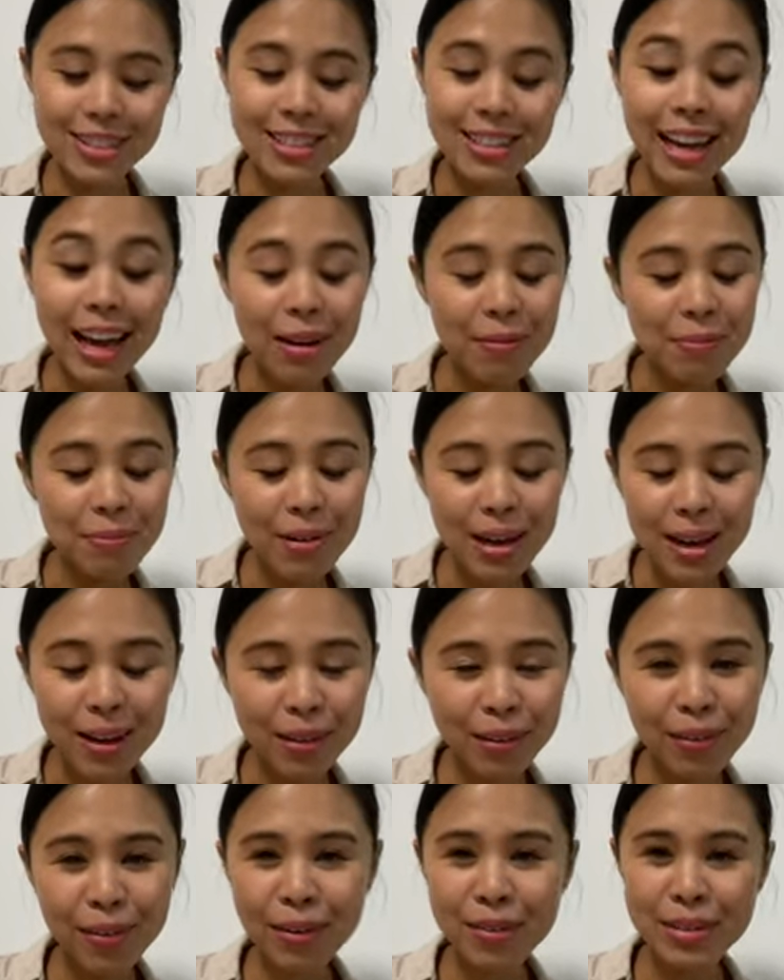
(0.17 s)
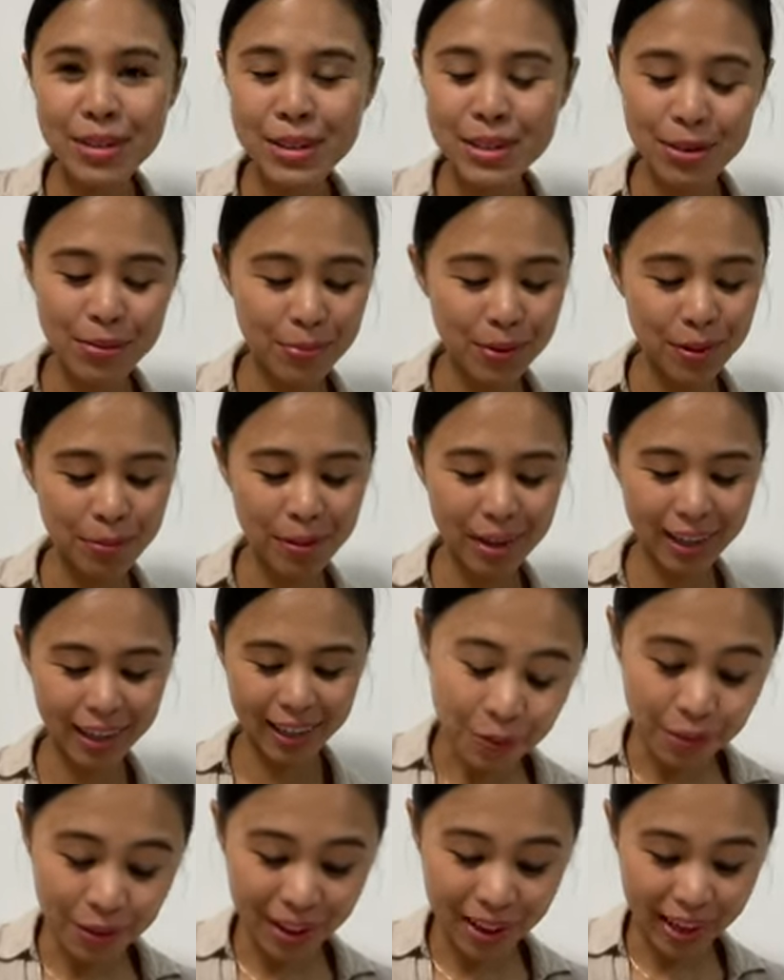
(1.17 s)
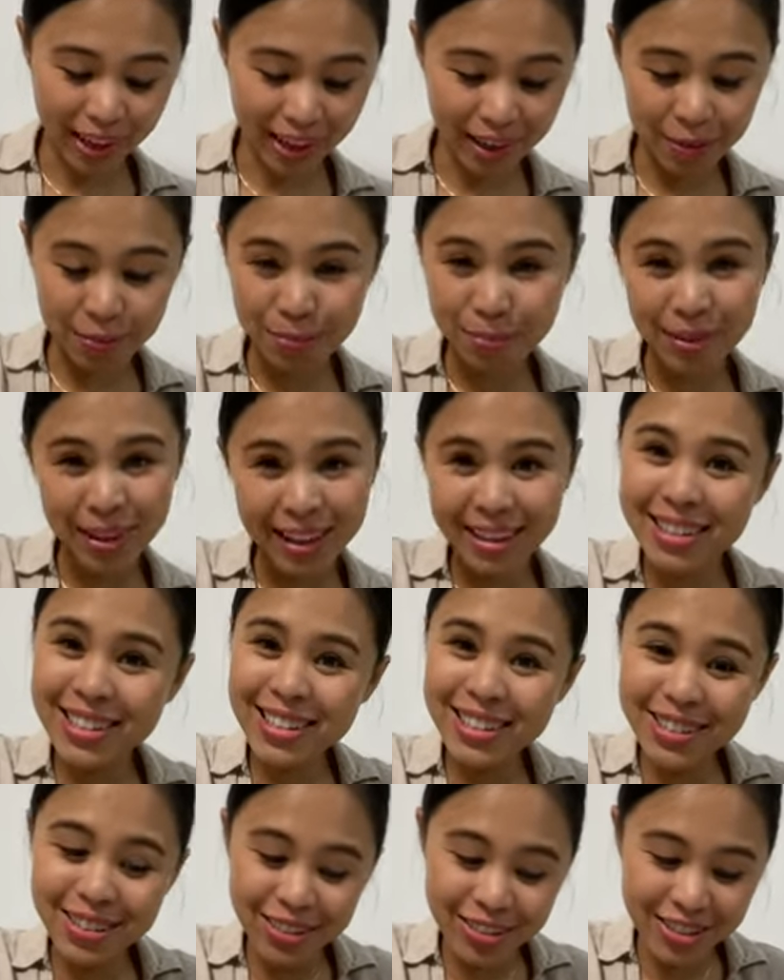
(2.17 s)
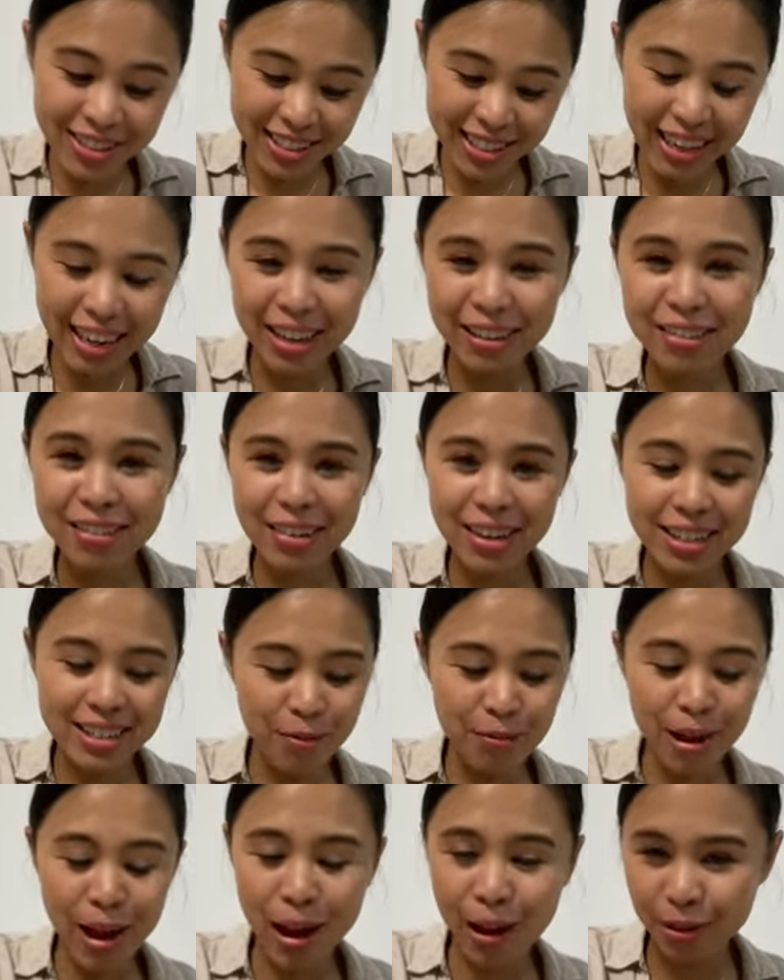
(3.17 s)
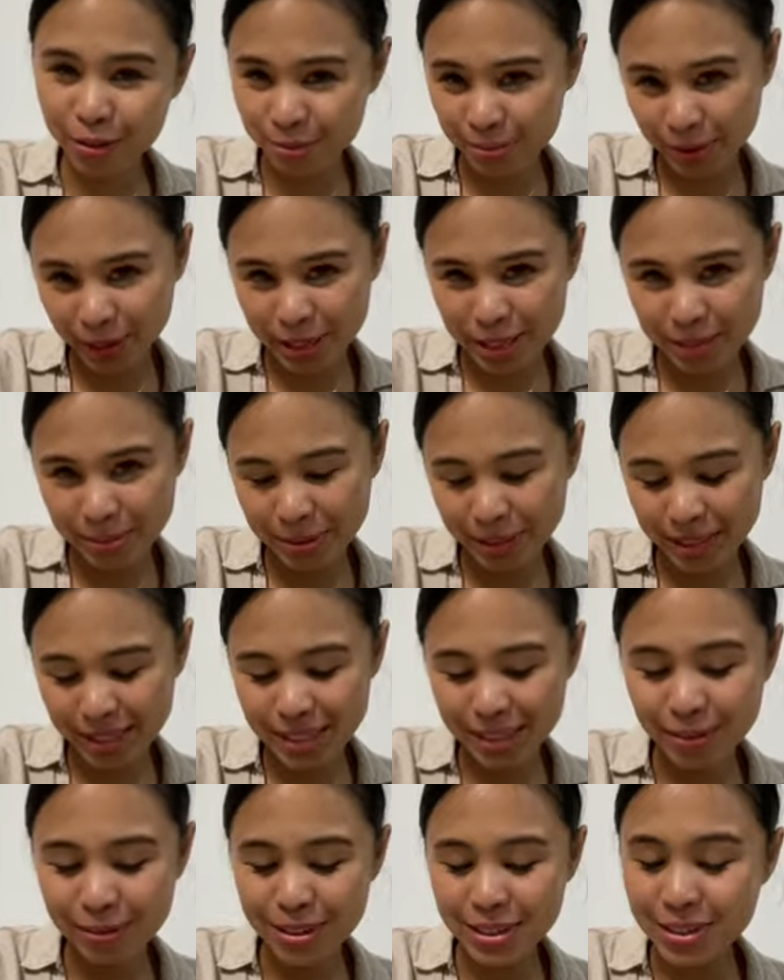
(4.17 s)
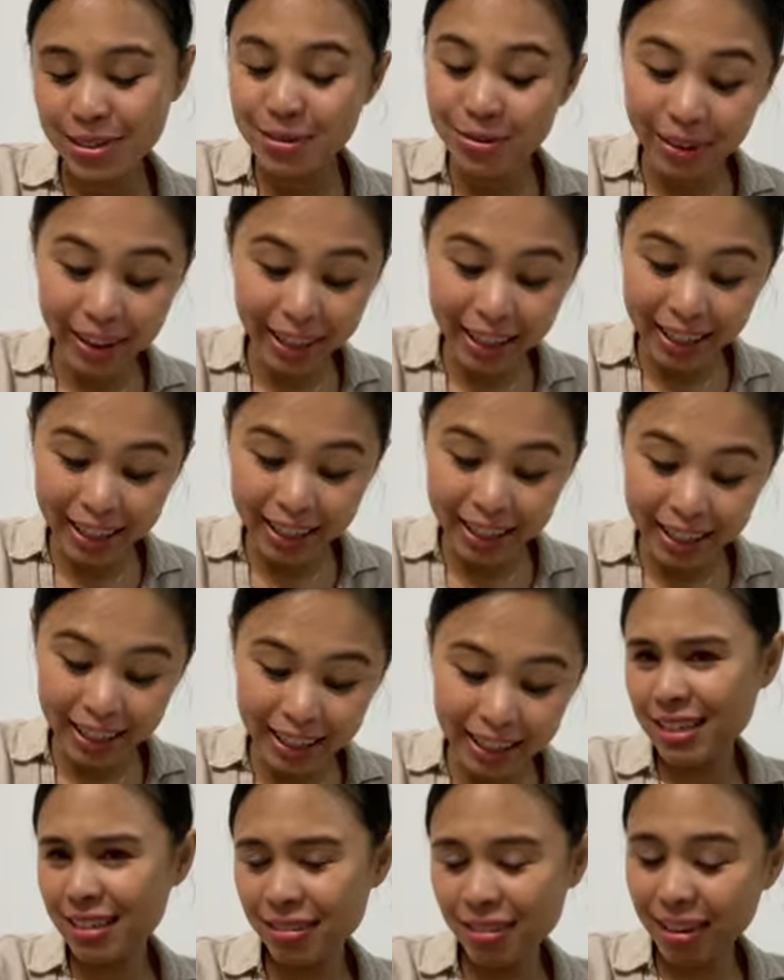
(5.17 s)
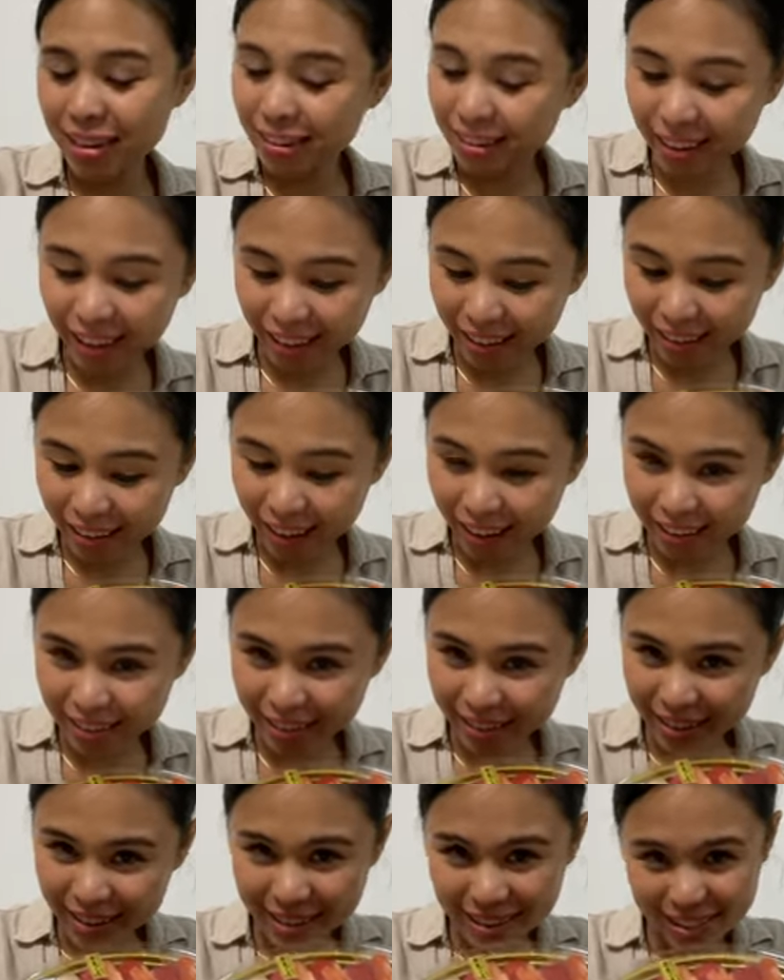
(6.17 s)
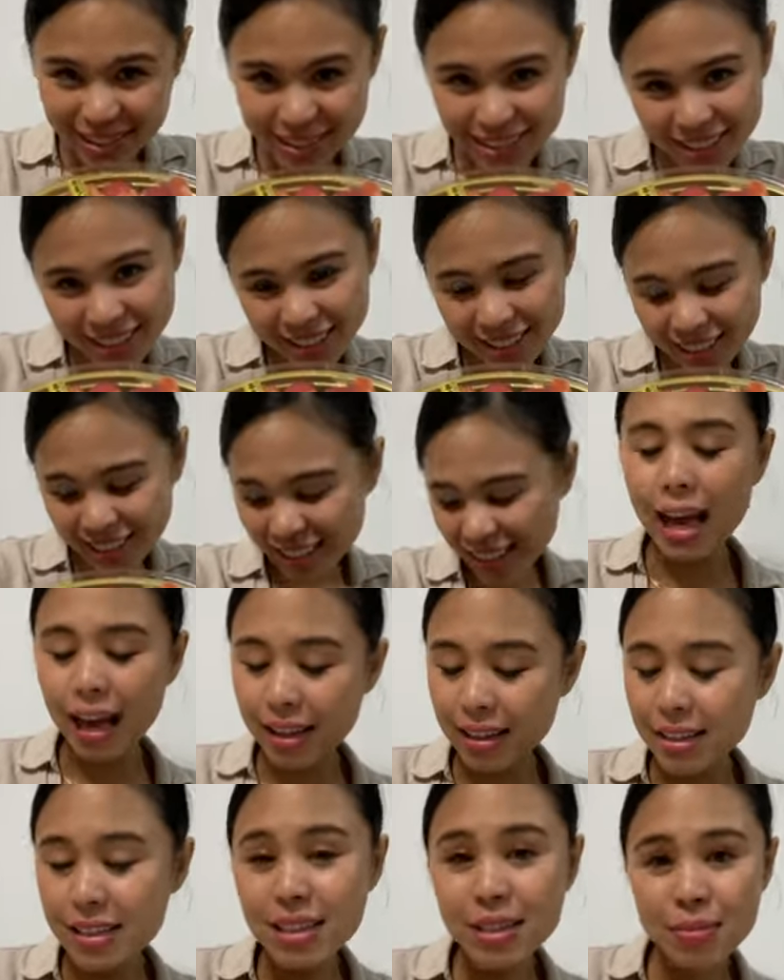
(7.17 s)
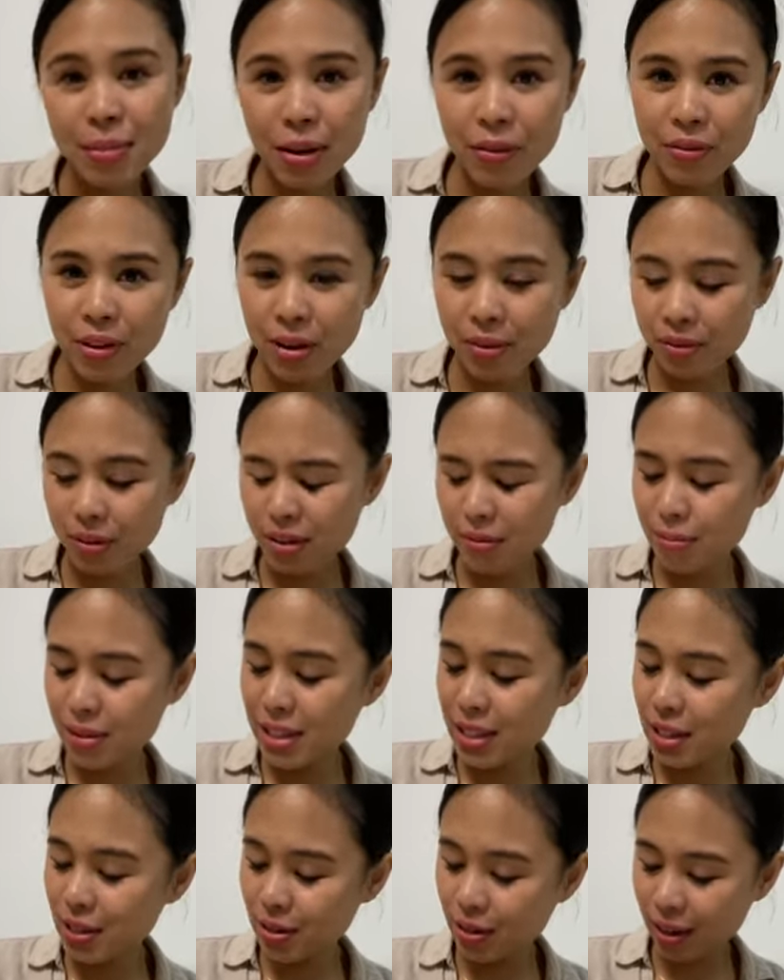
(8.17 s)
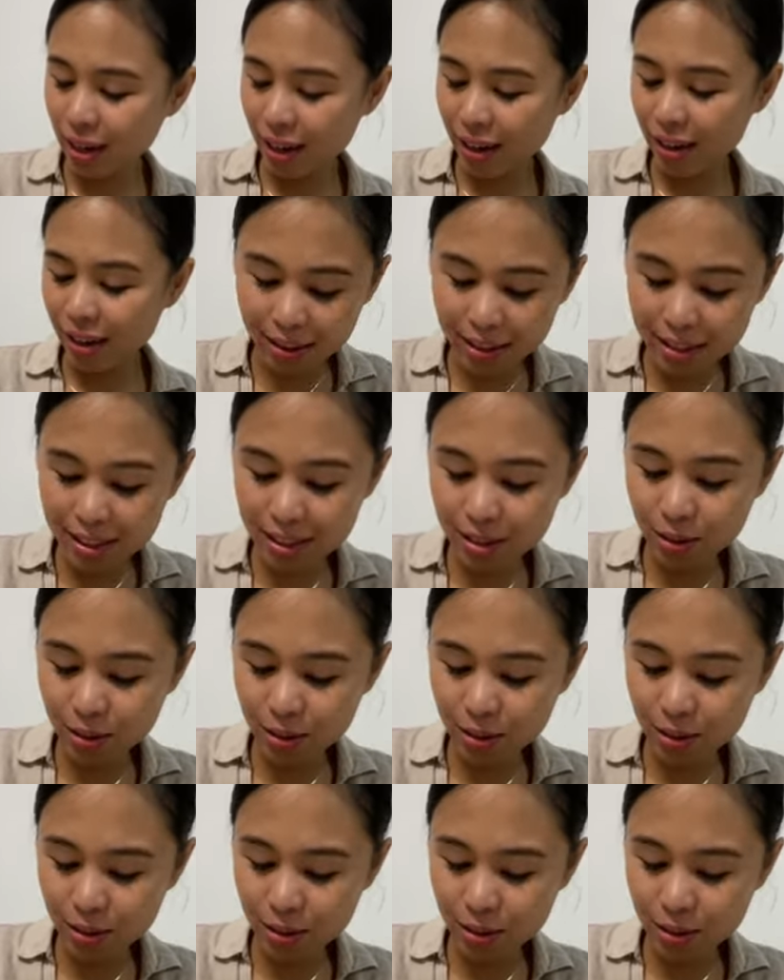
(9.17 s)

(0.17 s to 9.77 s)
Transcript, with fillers: got back from the supermarket. You got a big sushi. It was half price because it was raining. It's around $10. And this is my favorite minced tuna. This is